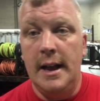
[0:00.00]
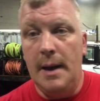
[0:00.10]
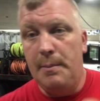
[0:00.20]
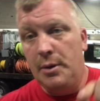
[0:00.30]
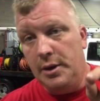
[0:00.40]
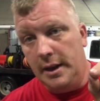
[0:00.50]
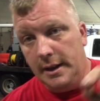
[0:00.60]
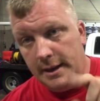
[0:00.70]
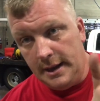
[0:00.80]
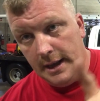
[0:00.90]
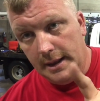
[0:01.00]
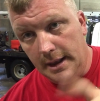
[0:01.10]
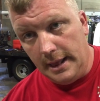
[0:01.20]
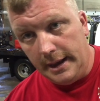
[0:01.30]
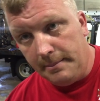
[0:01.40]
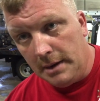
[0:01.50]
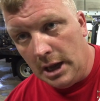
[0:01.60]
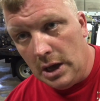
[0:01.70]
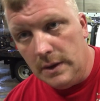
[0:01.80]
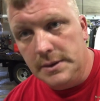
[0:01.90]
I'll put it in the link
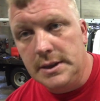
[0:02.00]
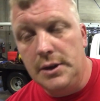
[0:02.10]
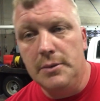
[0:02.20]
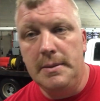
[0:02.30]
below so you'll